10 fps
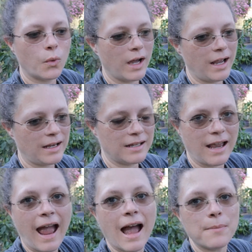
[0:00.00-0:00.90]
what
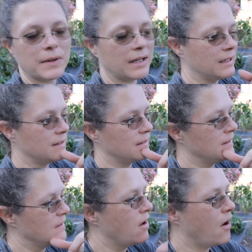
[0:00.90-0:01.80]
happened
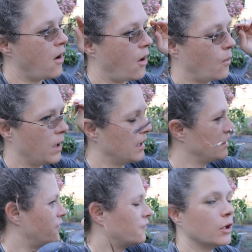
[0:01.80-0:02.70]
on one of
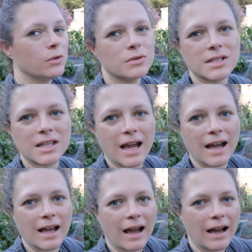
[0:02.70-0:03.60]
the fruits
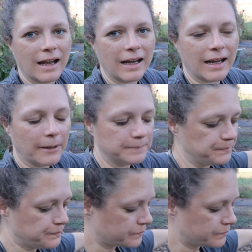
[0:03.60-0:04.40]
that I um,